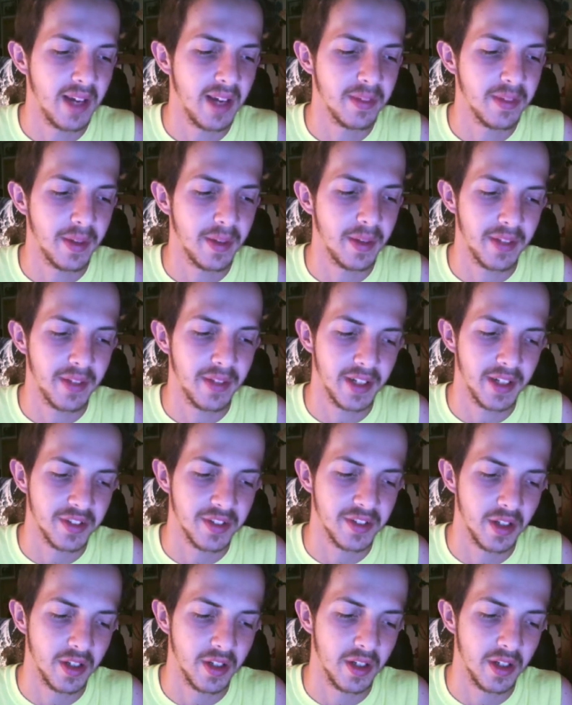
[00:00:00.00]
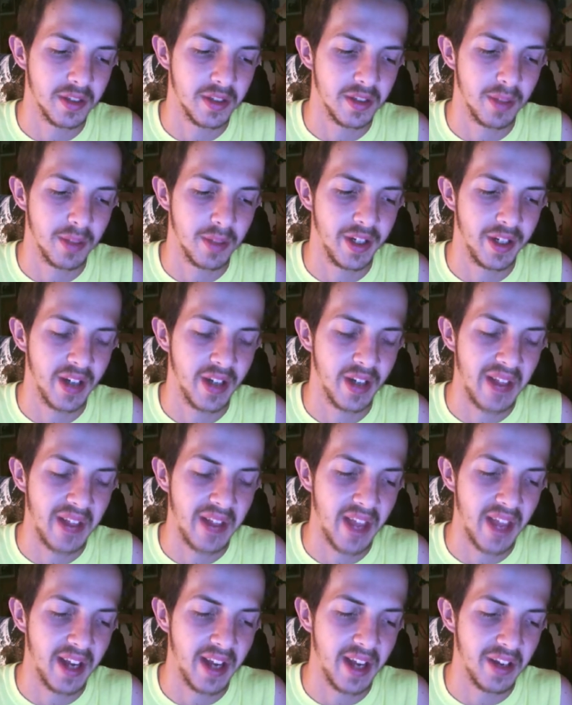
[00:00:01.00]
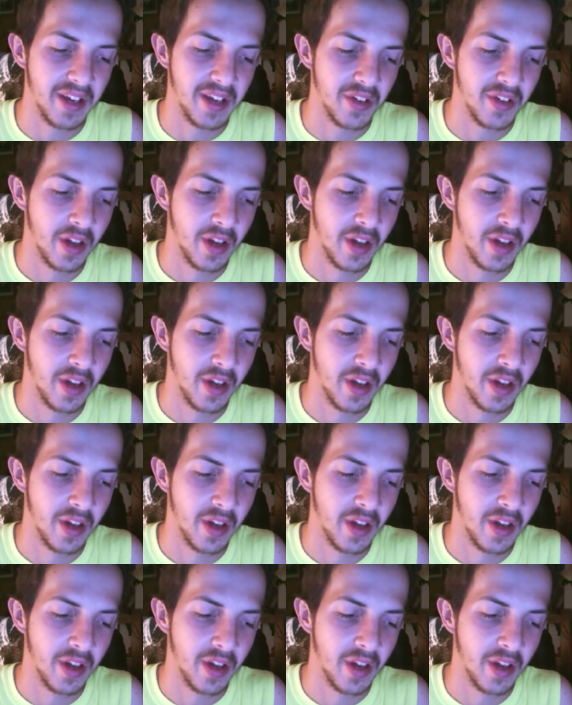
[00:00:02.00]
but I think it's pretty good on that end.